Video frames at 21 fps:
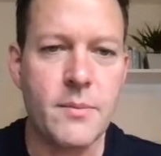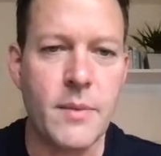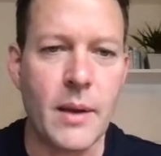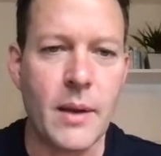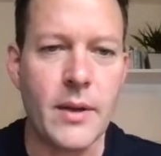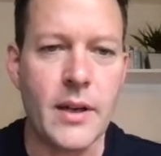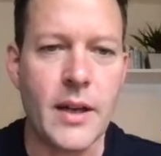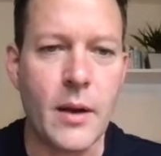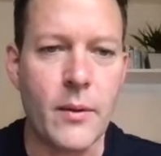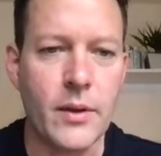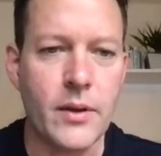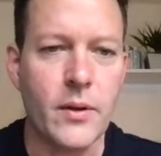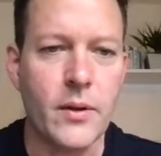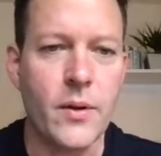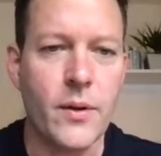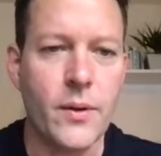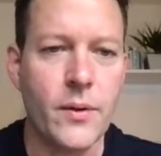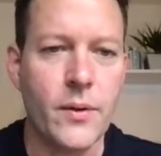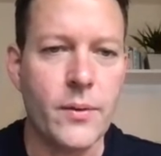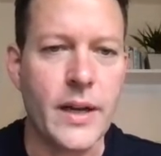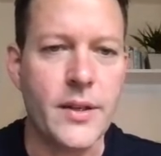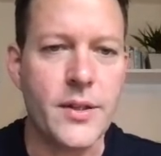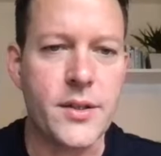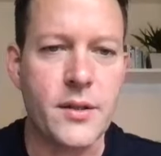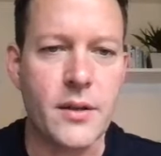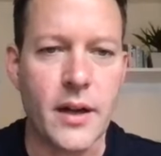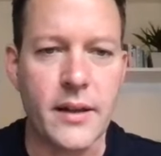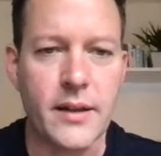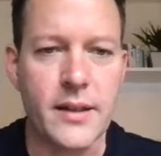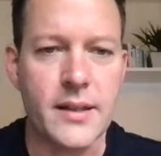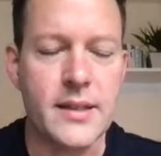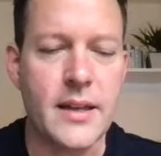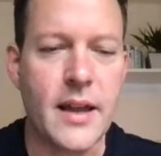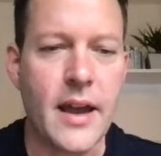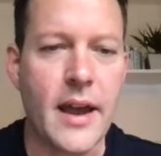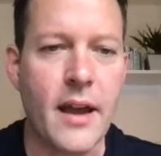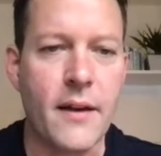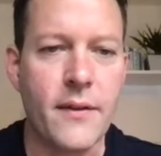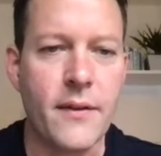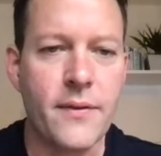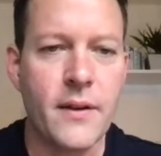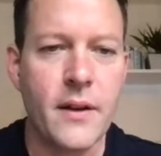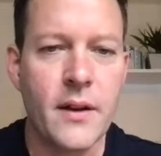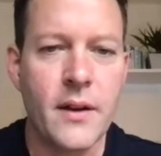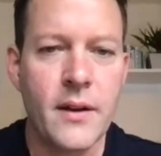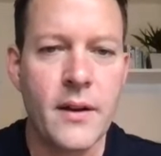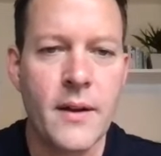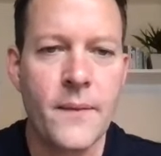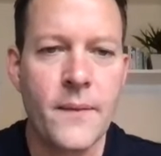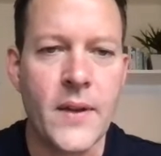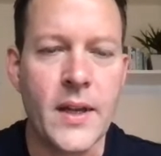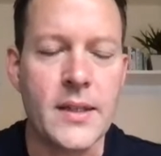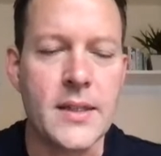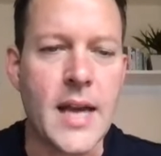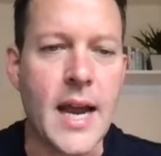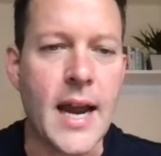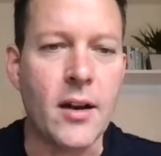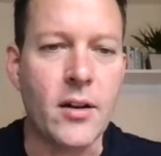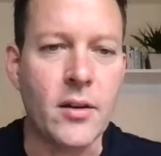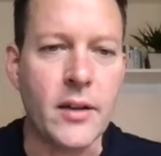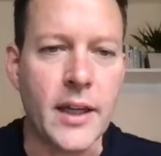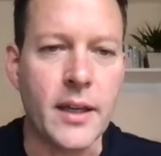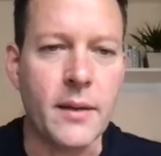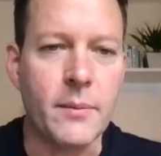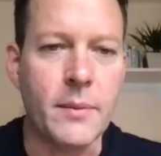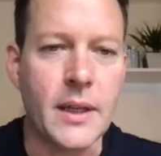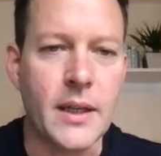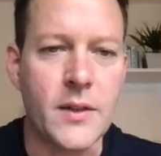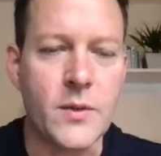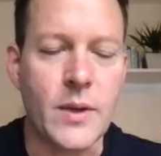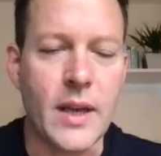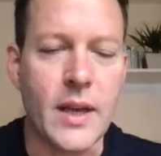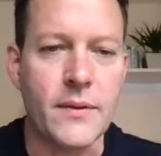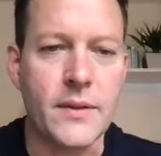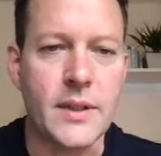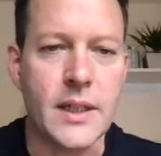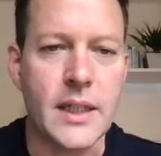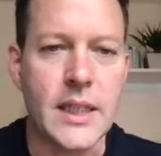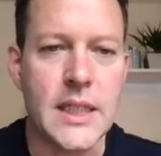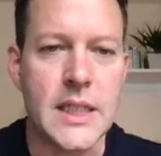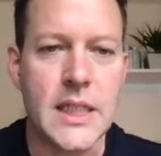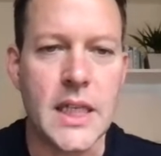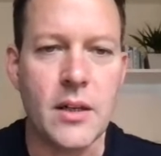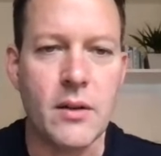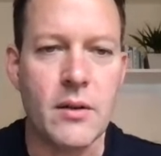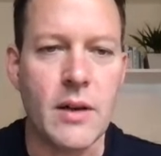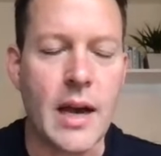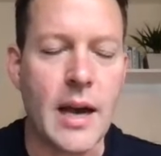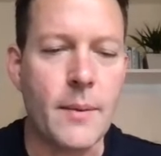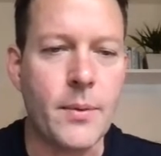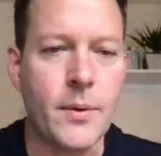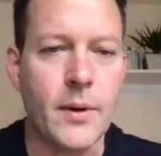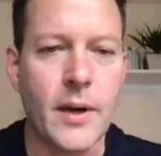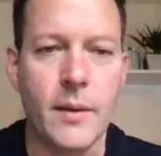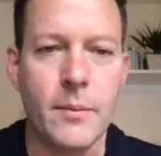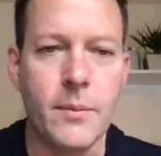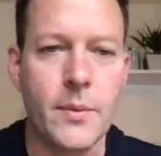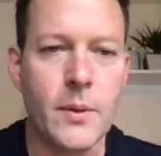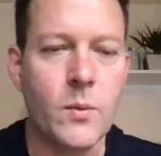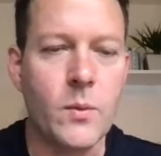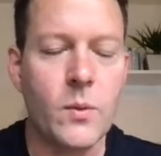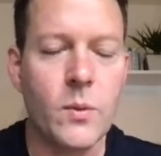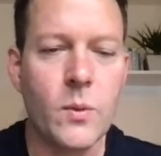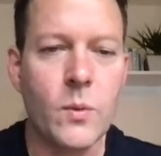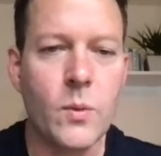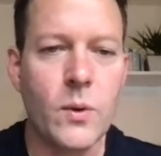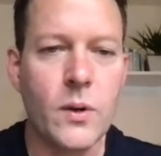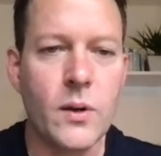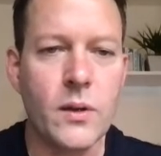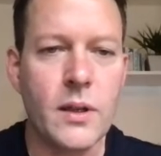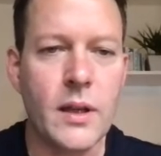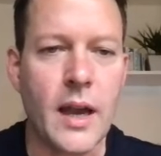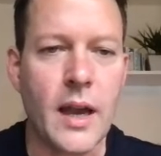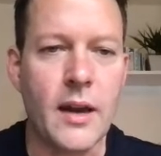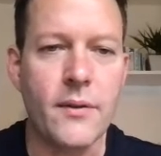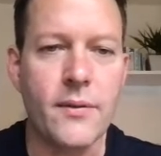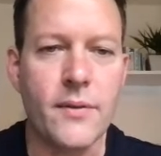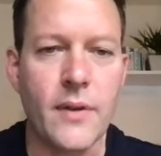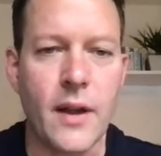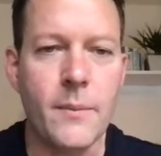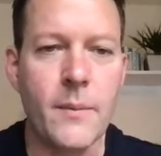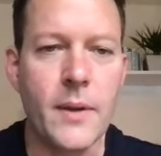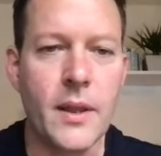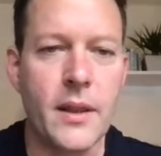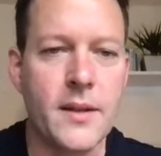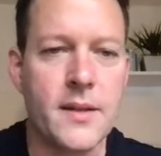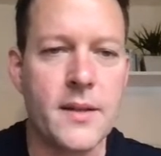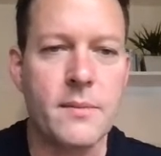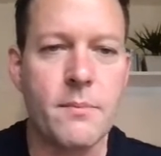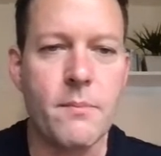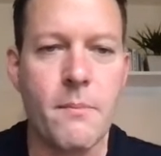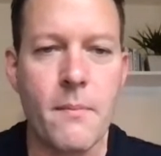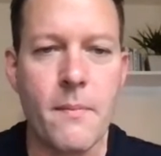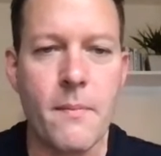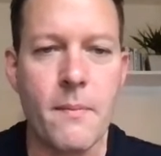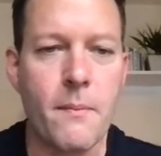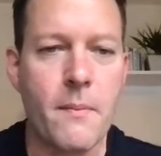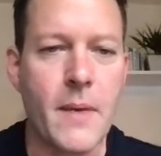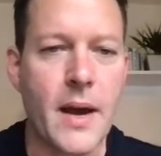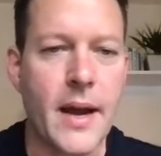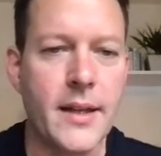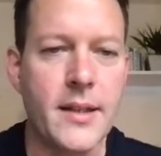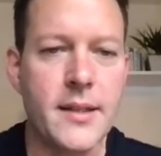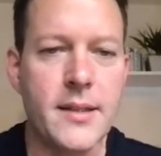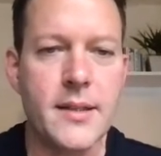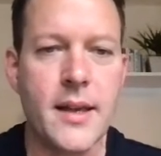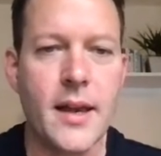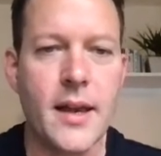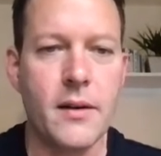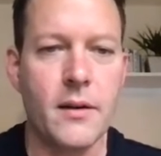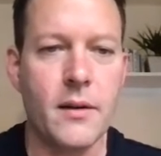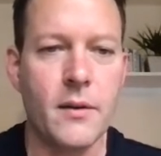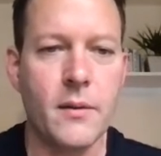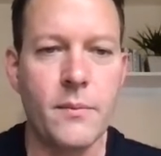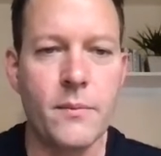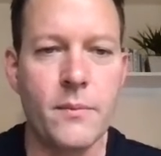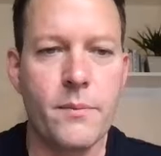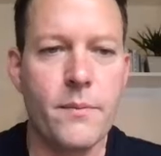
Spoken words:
Maybe not with the whole restaurant and staff entirely because we have to continue to operate, but we're kind of I'm in this mindset or